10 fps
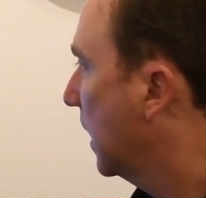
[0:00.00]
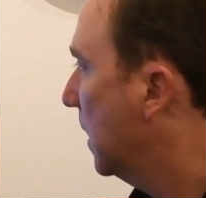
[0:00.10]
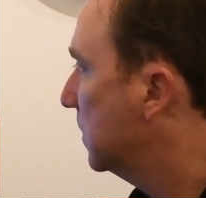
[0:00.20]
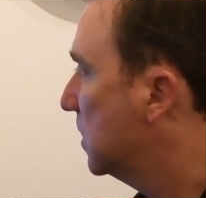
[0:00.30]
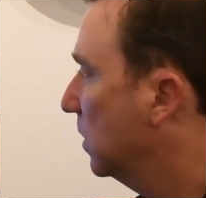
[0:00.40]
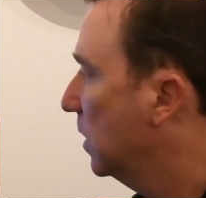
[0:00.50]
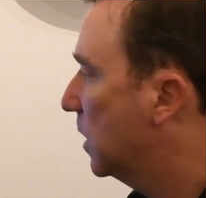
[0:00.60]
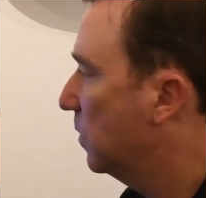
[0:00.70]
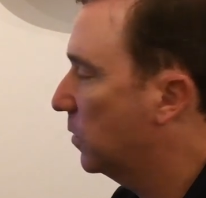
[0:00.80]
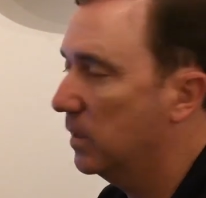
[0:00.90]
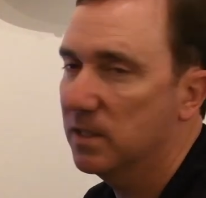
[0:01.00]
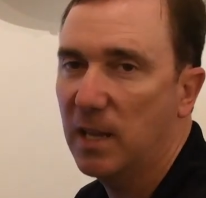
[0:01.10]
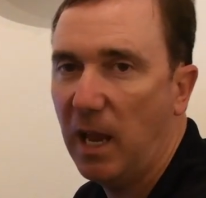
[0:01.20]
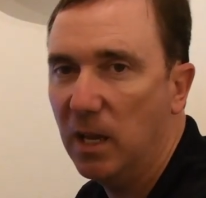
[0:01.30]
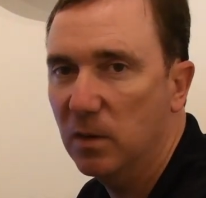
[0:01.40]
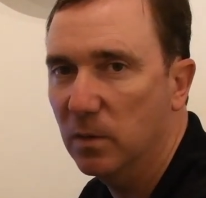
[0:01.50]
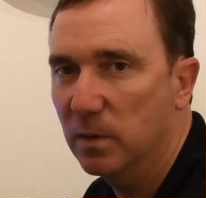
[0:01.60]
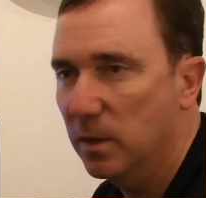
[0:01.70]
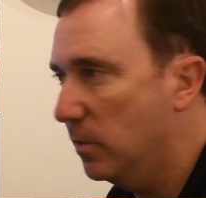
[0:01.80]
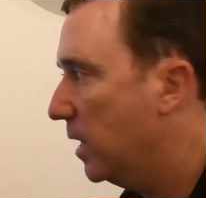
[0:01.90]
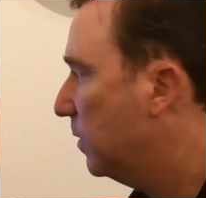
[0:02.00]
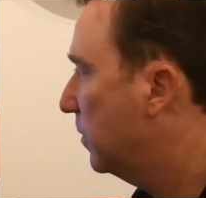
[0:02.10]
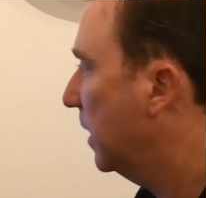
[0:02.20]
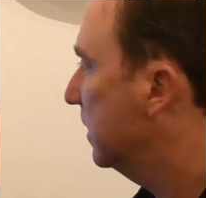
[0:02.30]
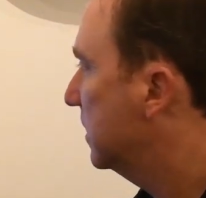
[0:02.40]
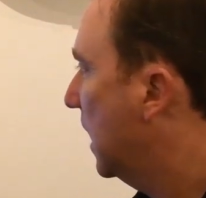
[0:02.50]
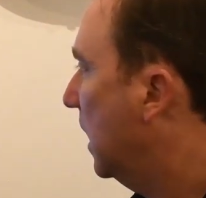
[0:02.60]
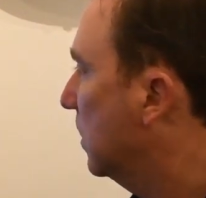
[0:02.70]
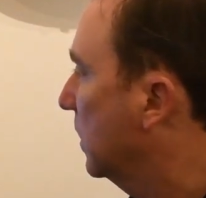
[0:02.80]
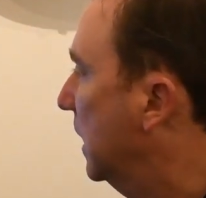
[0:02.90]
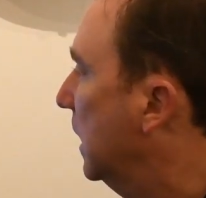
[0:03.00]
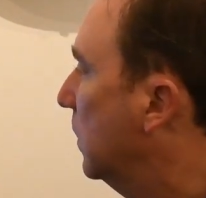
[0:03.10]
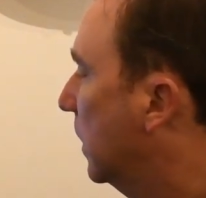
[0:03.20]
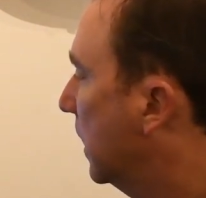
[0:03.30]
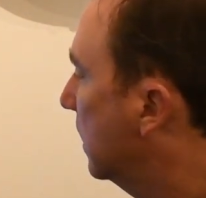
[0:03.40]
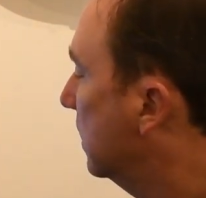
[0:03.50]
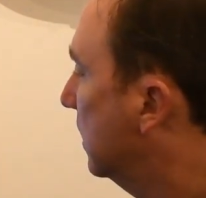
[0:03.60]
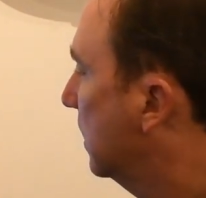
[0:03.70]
I'm still looking for this handle. If I can find this handle anywhere,